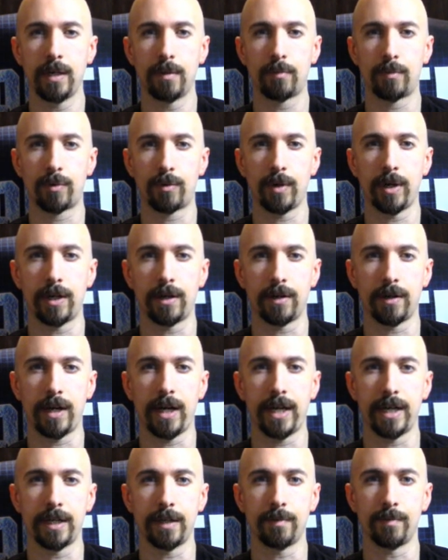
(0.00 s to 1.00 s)
Predator
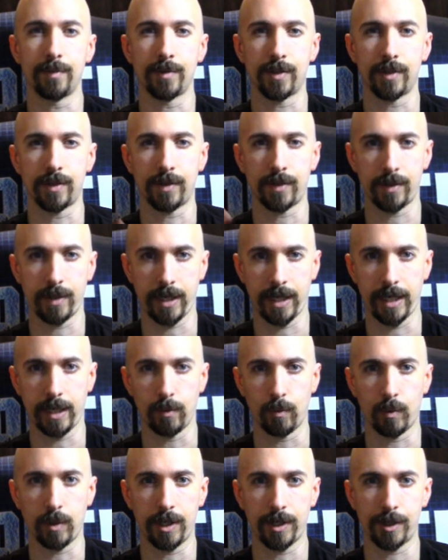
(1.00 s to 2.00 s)
items,
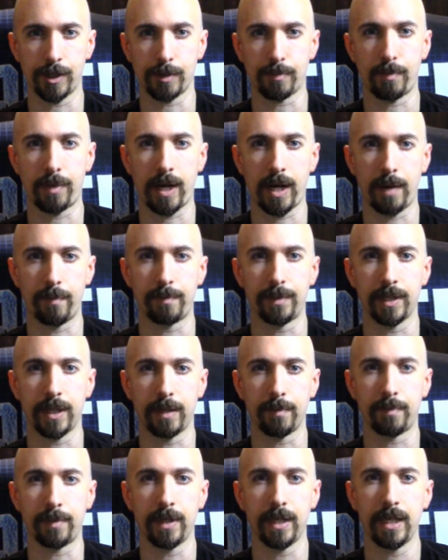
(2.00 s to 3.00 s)
and one just popped
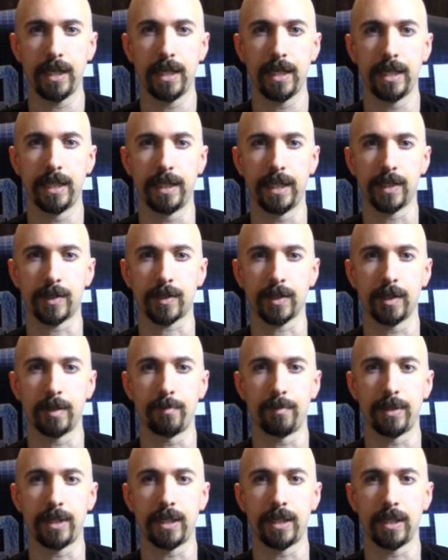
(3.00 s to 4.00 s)
up. That's going to
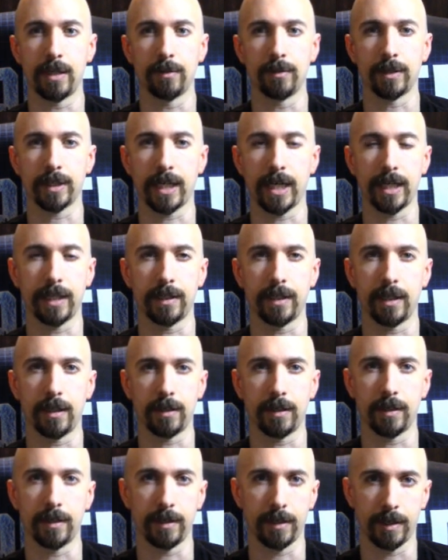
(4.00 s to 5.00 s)
be, I'll look at
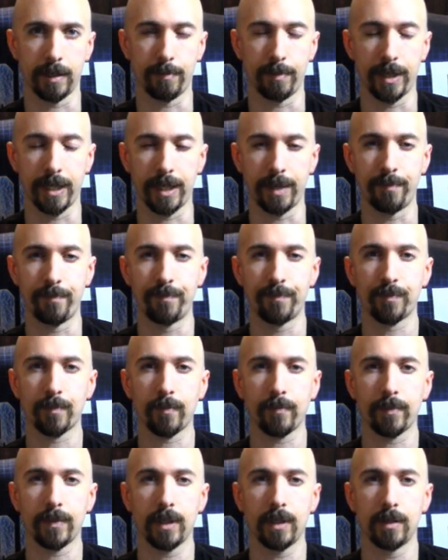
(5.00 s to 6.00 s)
there here in a minute.
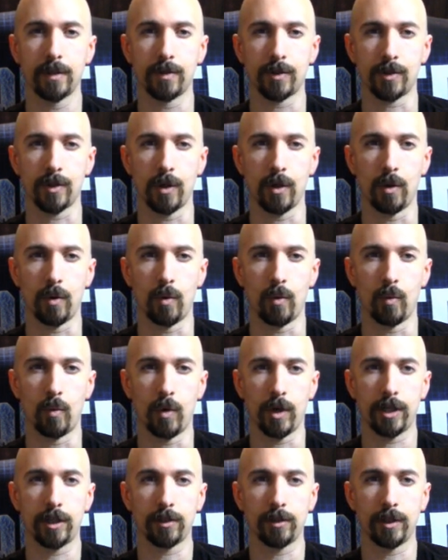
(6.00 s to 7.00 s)
So
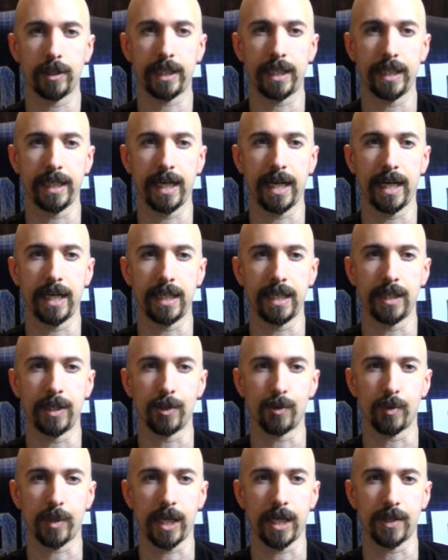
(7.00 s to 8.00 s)
what you're looking at
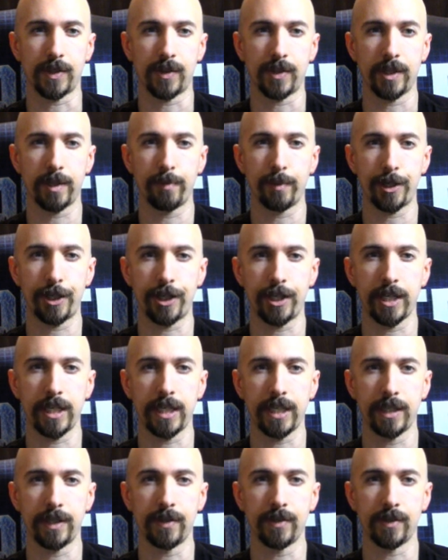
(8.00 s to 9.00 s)
is we got
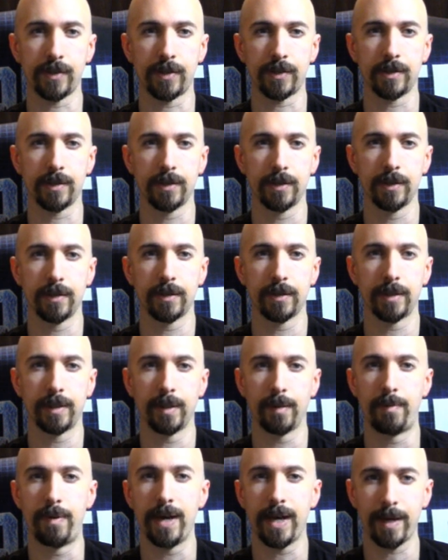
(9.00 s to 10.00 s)
Cinemachines
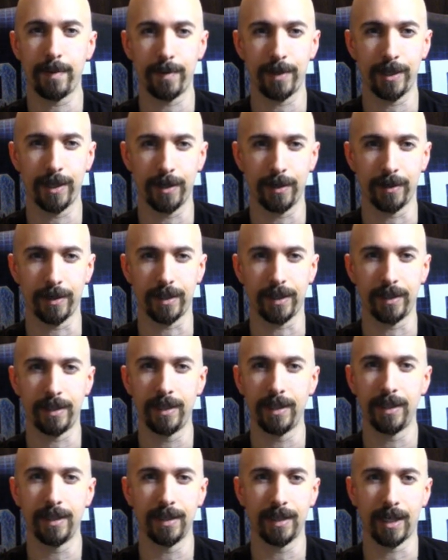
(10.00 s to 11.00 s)
of Baby Yoda.
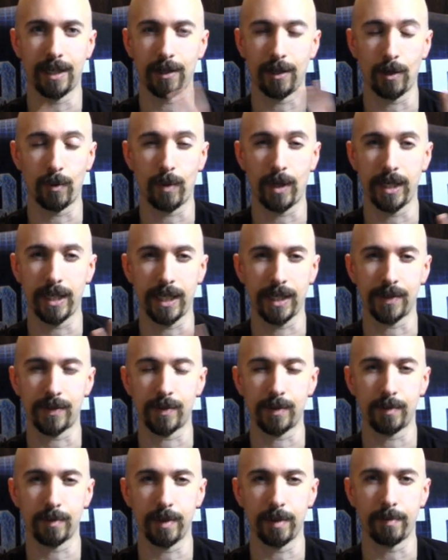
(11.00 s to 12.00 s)
I don't know why
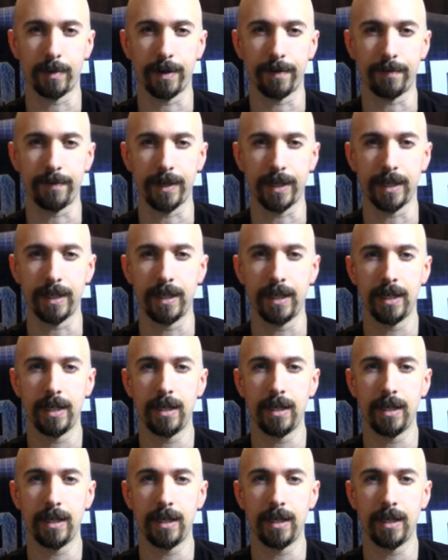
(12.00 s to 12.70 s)
that's in my feed.